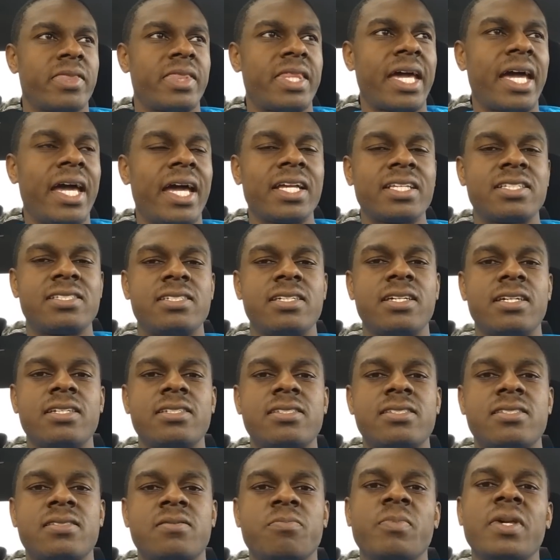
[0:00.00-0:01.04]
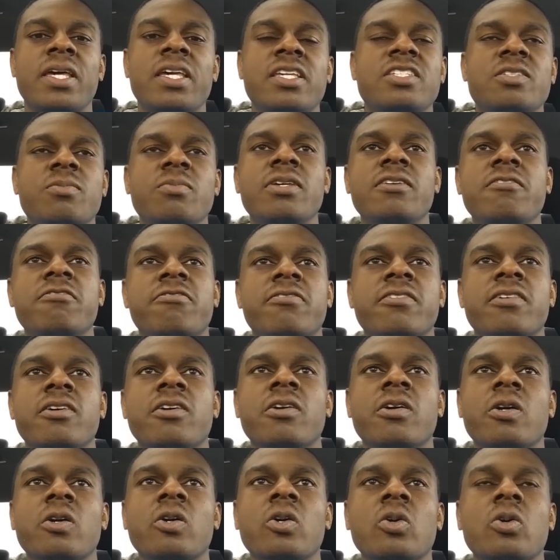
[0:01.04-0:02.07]
that just makes me
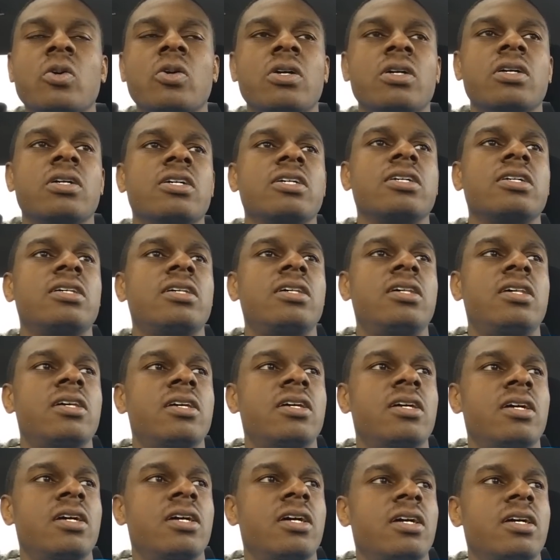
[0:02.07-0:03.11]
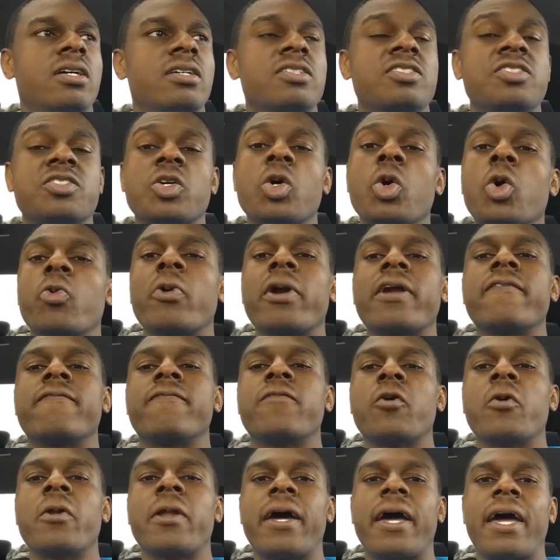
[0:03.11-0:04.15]
feel so
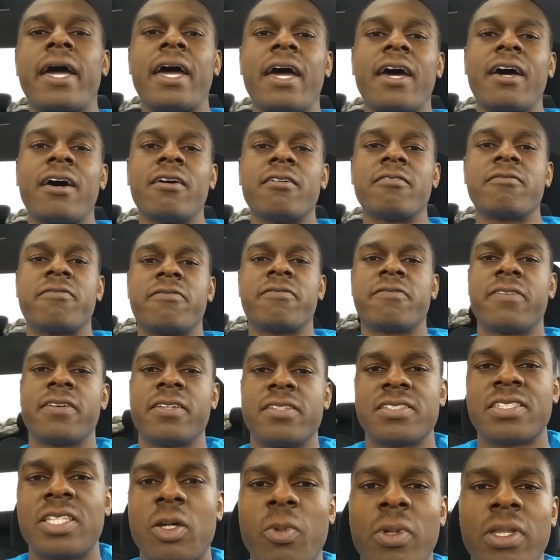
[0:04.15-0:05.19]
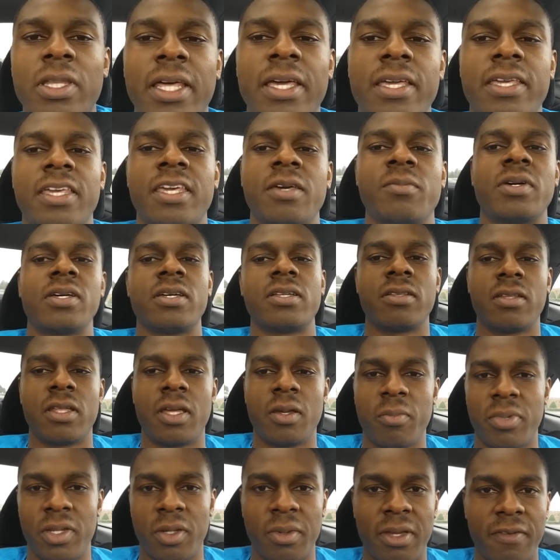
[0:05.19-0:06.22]
grateful to have someone like Emma,
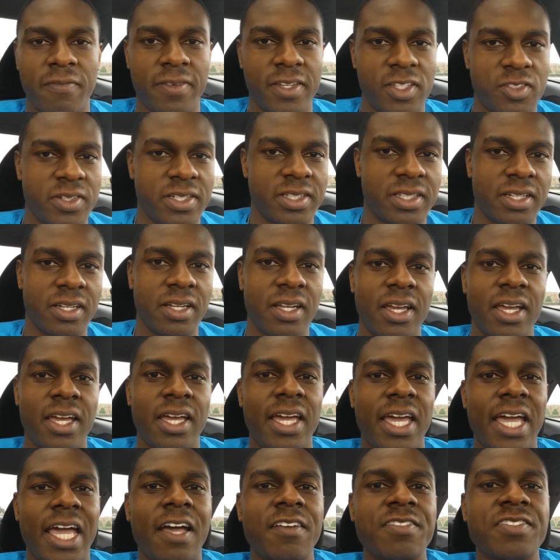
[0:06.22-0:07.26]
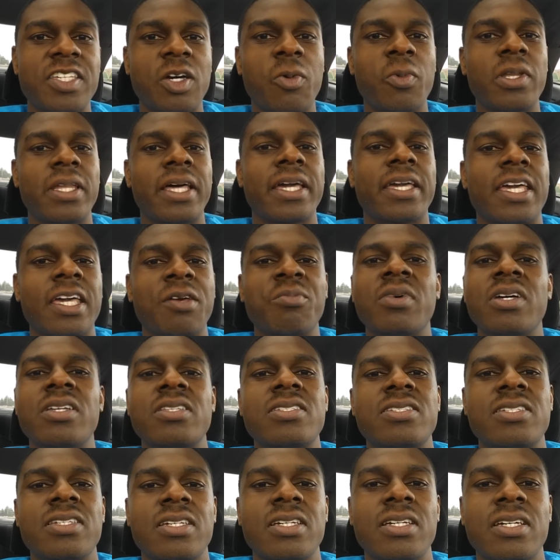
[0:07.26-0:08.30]
I'll oh, put my face right there, have someone like Emma
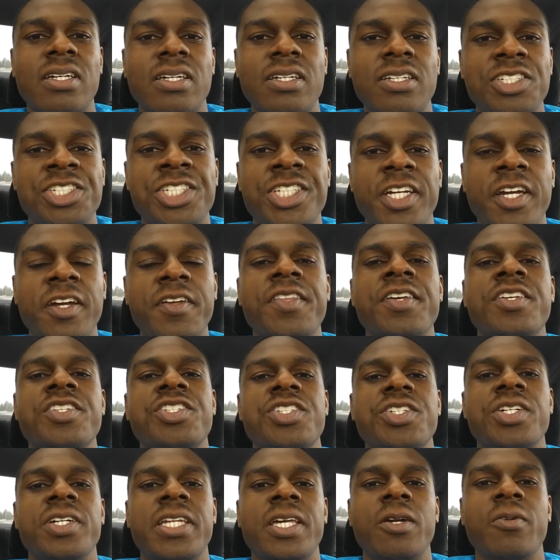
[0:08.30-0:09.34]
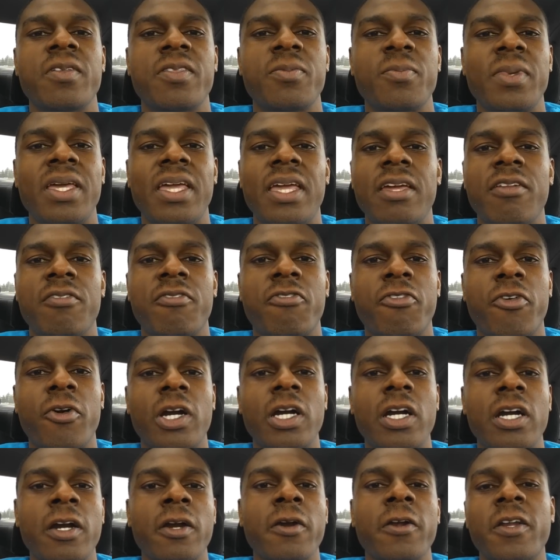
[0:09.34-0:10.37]
to share this journey with me and
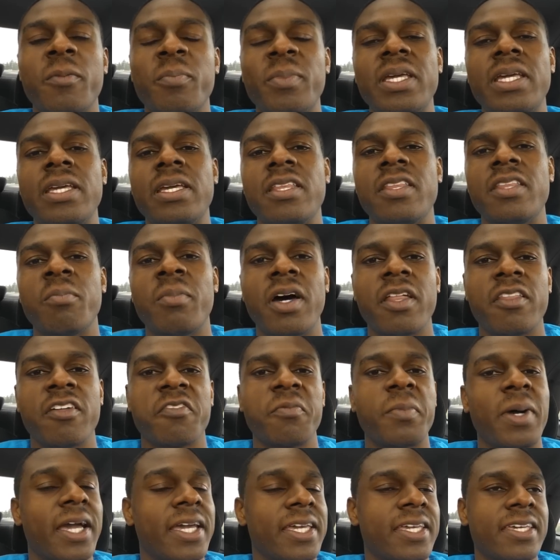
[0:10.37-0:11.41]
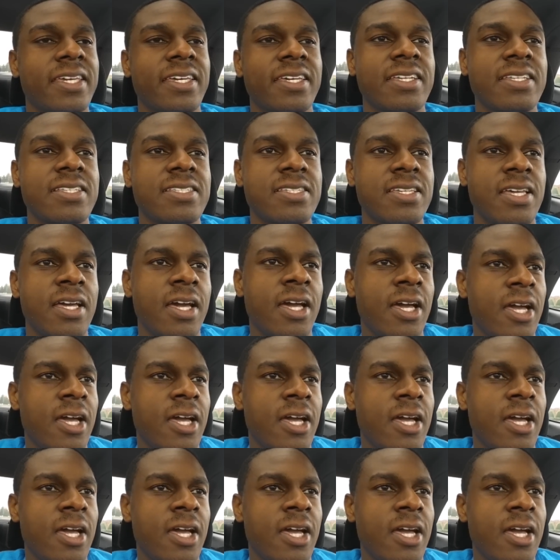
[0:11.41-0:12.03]
for her to be the mother of my kids.